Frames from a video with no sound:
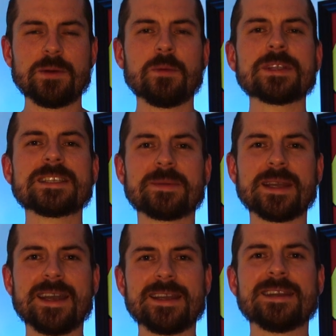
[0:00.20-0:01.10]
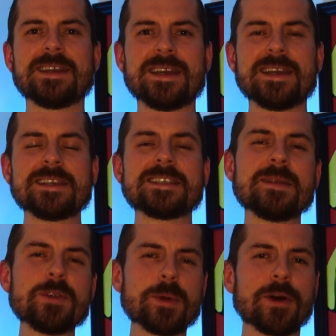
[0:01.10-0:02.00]
What's up, gang?
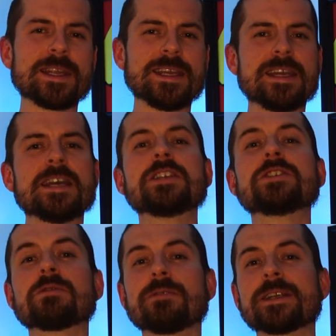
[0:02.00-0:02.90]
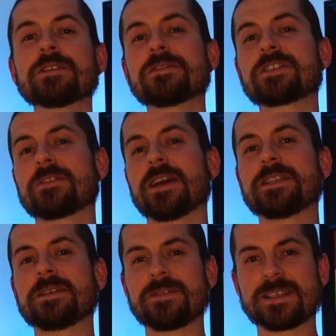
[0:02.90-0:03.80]
Tim Newbold here, Director of
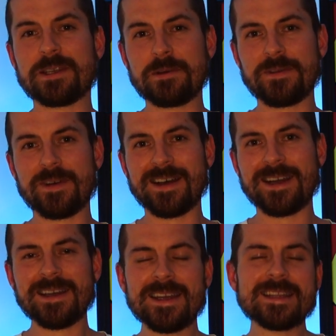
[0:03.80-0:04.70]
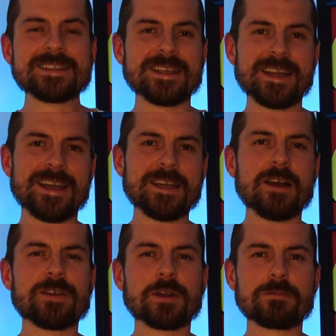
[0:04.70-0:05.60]
Strategy with Skillfire. Today,
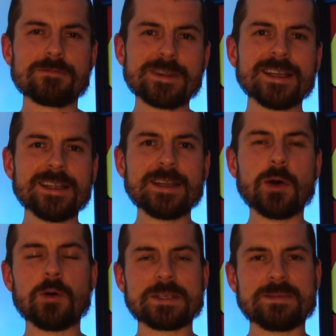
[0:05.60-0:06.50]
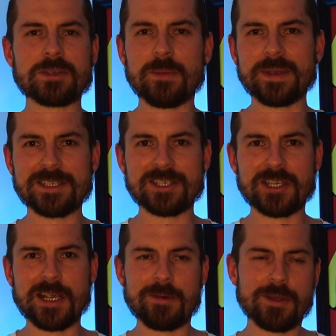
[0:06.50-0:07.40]
I've got a really awesome topic to
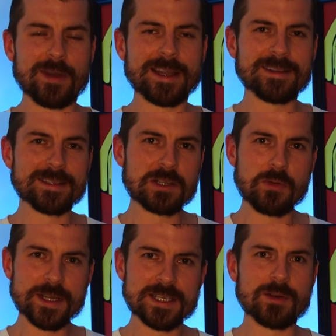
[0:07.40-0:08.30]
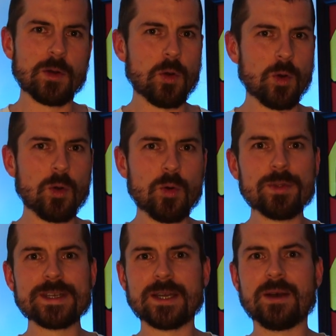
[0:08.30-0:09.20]
share with you. I get this question all
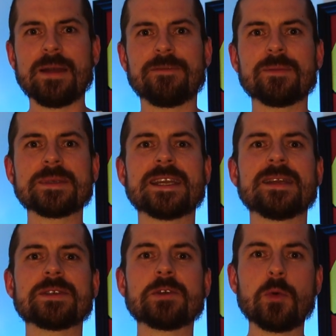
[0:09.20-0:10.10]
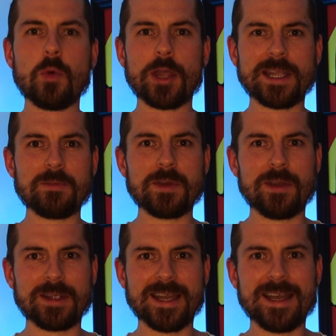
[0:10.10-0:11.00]
the time from teams who are working with
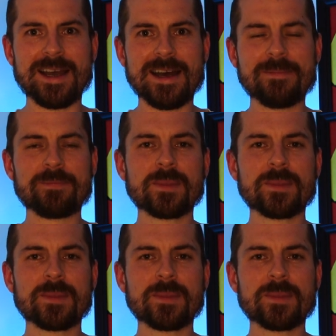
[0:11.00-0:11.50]
OKR.